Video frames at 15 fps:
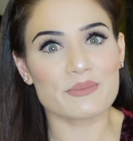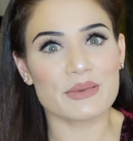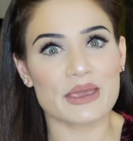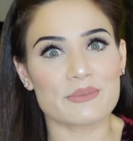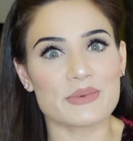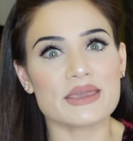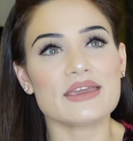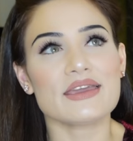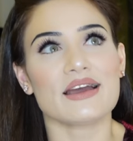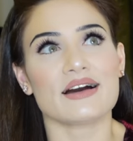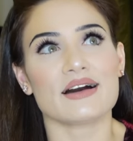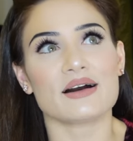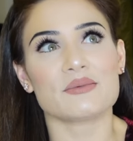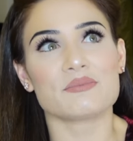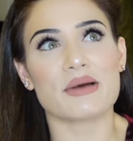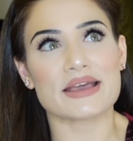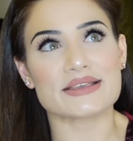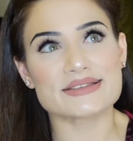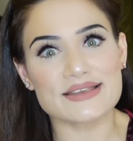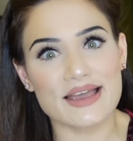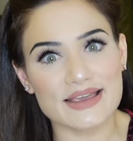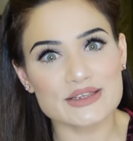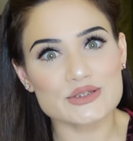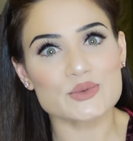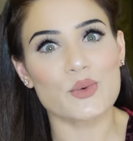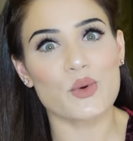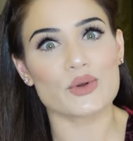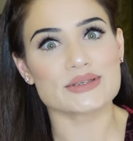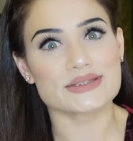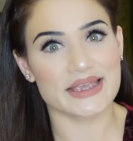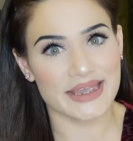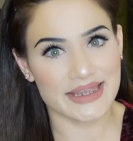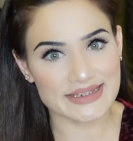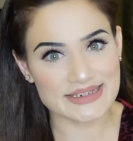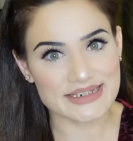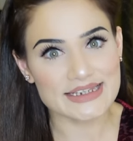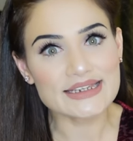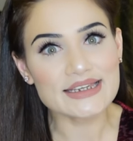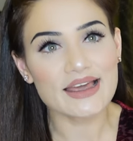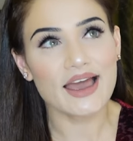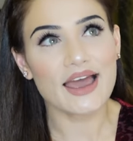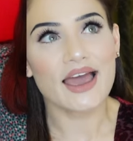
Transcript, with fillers: baby, my size was 18.